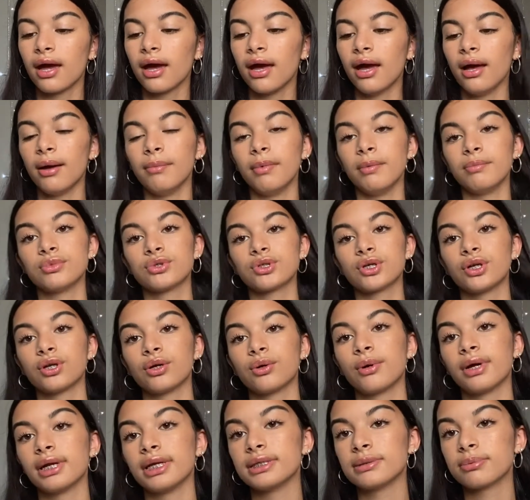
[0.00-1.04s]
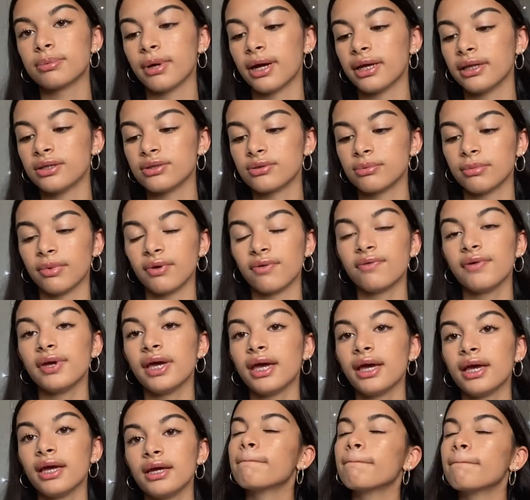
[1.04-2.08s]
I'm just gonna quickly spray this on my
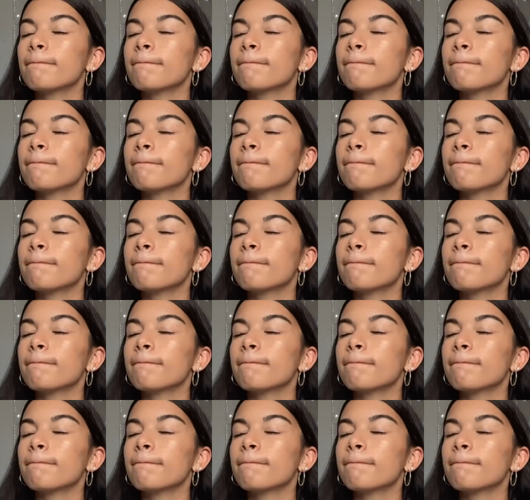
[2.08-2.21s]
face.